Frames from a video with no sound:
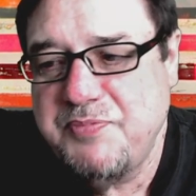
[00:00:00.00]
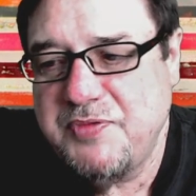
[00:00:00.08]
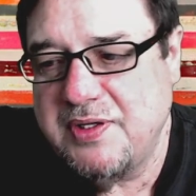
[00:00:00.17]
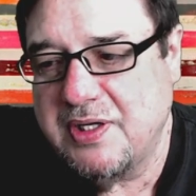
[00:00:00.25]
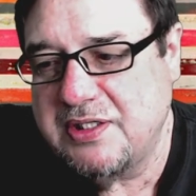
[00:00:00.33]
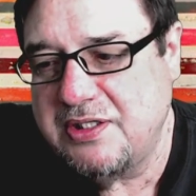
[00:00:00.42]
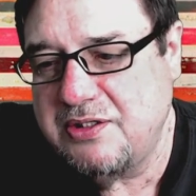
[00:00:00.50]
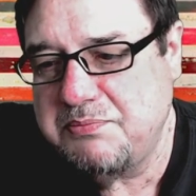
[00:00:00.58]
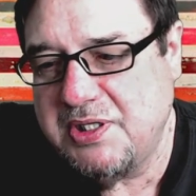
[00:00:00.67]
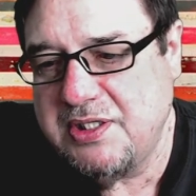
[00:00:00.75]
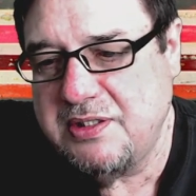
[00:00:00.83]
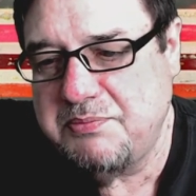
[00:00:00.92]
You
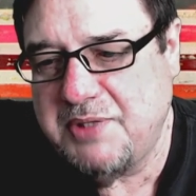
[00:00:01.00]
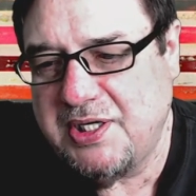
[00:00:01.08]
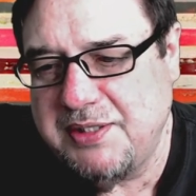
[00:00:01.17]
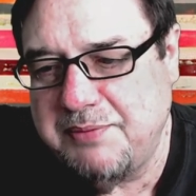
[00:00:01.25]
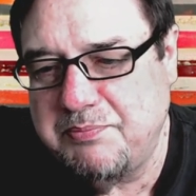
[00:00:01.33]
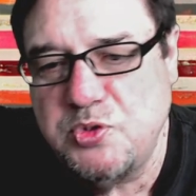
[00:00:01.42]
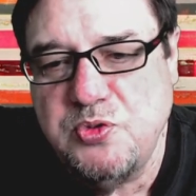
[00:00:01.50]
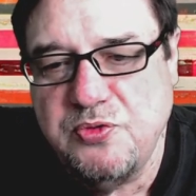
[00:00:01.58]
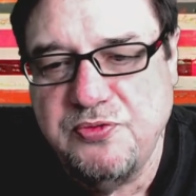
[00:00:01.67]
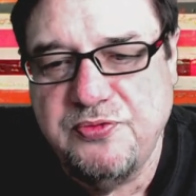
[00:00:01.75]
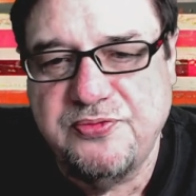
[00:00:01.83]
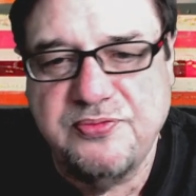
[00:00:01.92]
you might
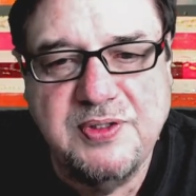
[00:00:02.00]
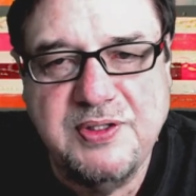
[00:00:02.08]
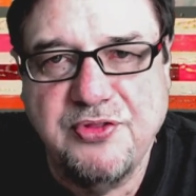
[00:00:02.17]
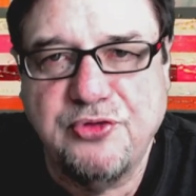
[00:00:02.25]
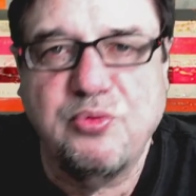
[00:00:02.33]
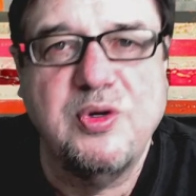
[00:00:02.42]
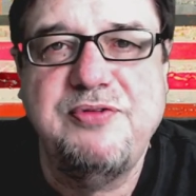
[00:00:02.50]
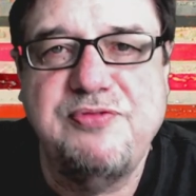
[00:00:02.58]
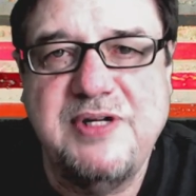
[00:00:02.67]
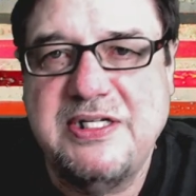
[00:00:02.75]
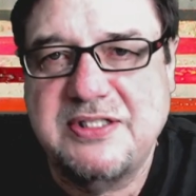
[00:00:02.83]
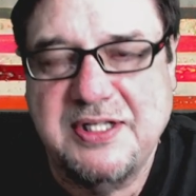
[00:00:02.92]
move three
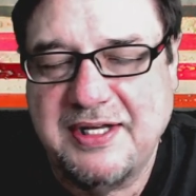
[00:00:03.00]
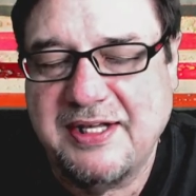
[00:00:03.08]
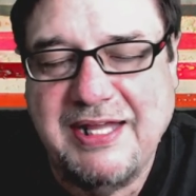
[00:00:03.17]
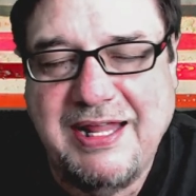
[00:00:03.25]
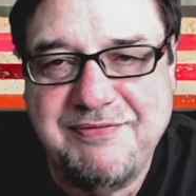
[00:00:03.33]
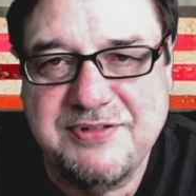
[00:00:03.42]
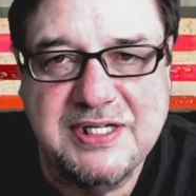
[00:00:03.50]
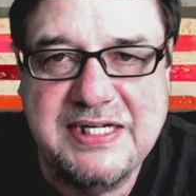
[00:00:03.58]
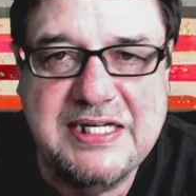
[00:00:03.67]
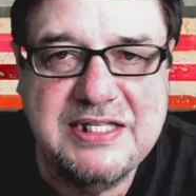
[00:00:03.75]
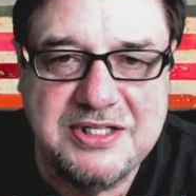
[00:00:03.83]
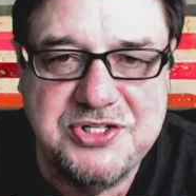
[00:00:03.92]
feet to the left to
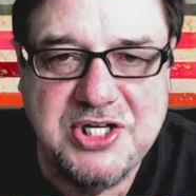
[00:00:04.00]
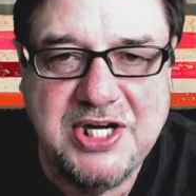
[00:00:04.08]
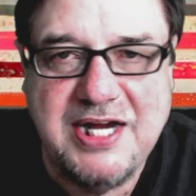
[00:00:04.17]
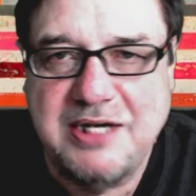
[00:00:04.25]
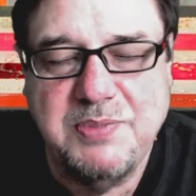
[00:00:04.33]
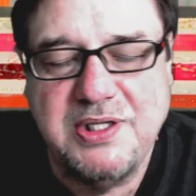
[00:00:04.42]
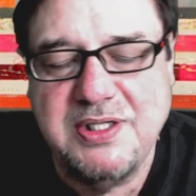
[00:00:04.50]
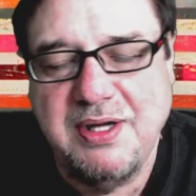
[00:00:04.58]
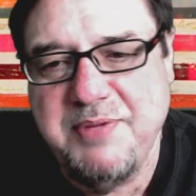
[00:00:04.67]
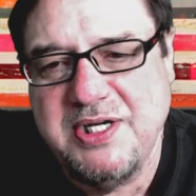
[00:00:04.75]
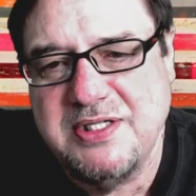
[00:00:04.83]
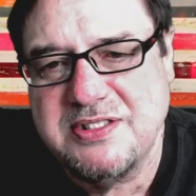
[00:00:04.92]
get the shade, but I
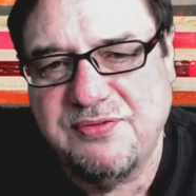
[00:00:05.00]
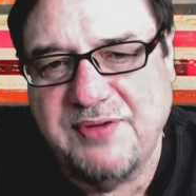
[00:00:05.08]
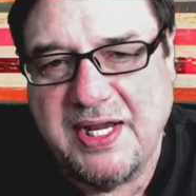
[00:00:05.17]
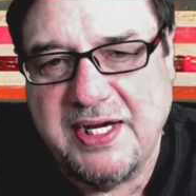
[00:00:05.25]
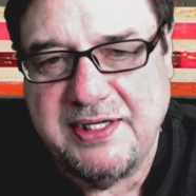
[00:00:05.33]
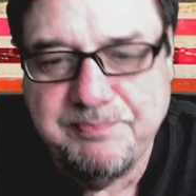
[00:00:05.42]
mean it's fine